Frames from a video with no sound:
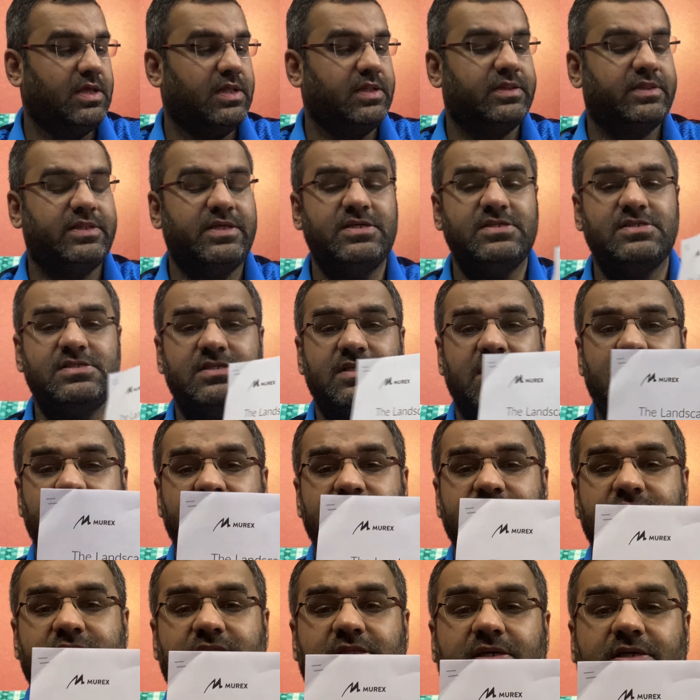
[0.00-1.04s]
This
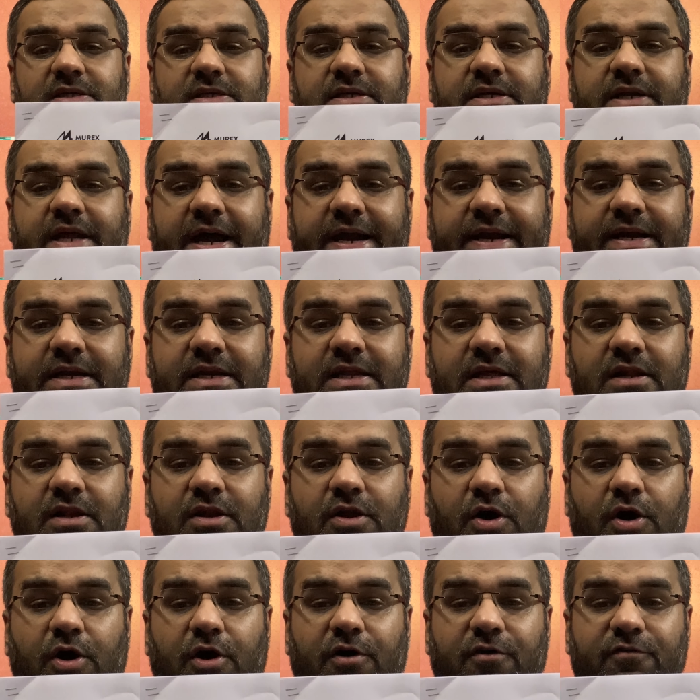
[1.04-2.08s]
is the title
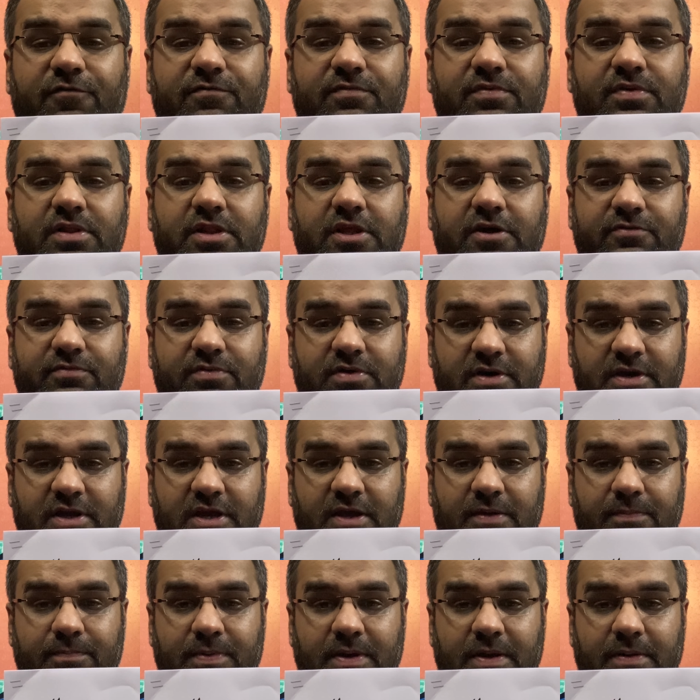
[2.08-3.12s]
of the
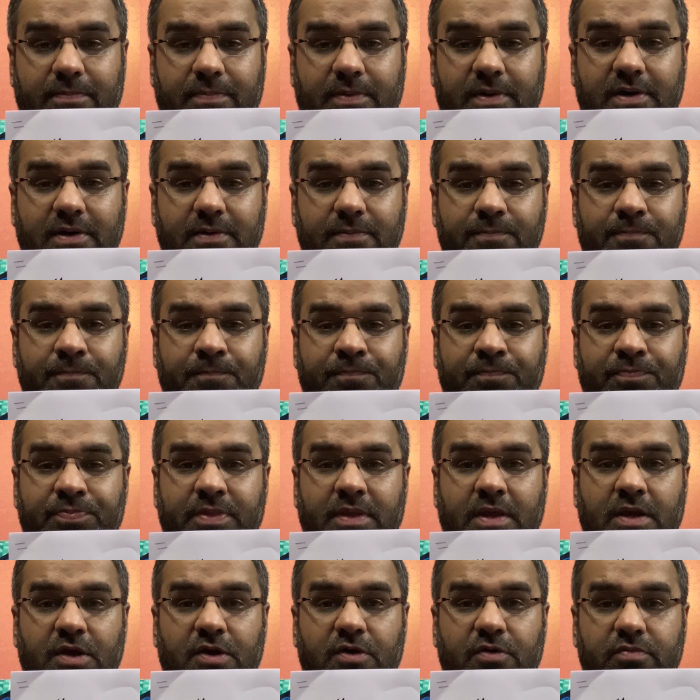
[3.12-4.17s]
working paper,
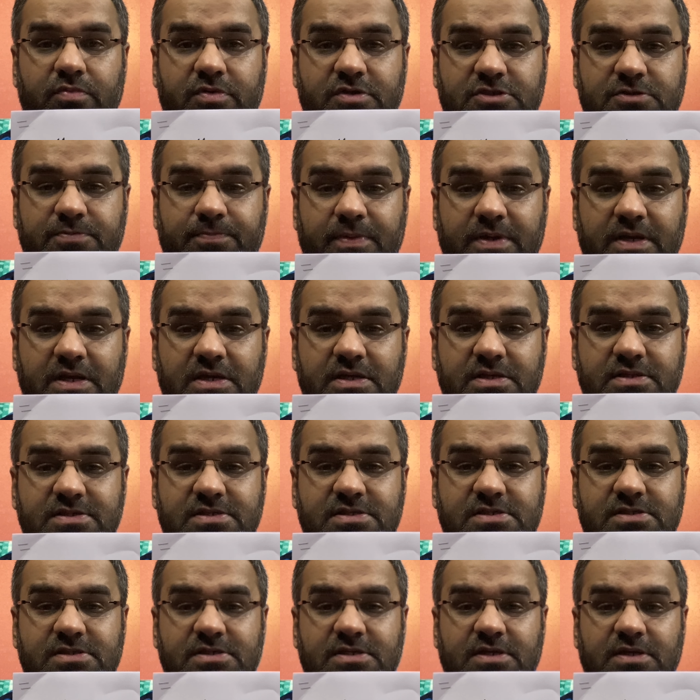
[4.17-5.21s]
which
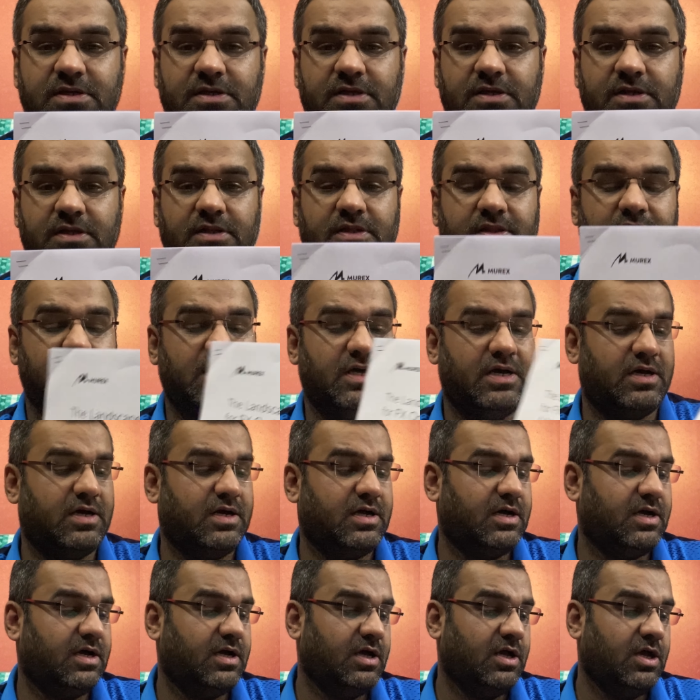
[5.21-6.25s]
means
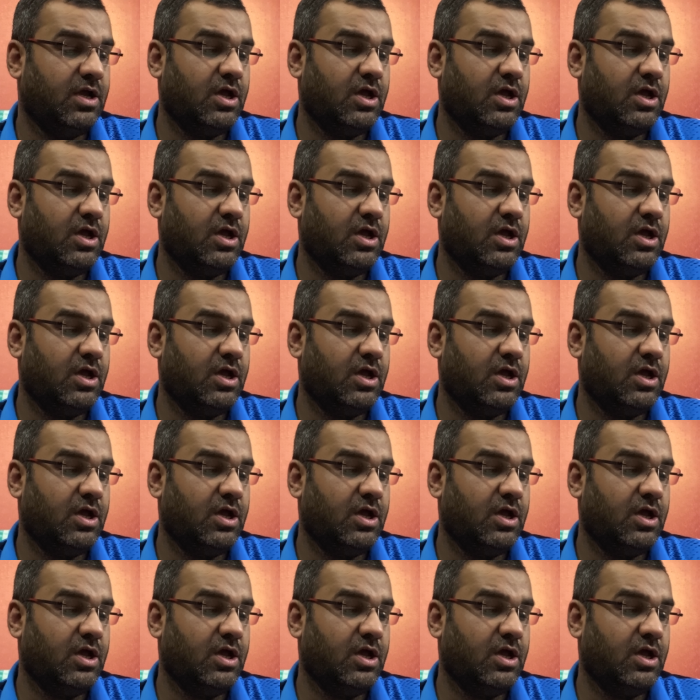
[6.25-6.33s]
the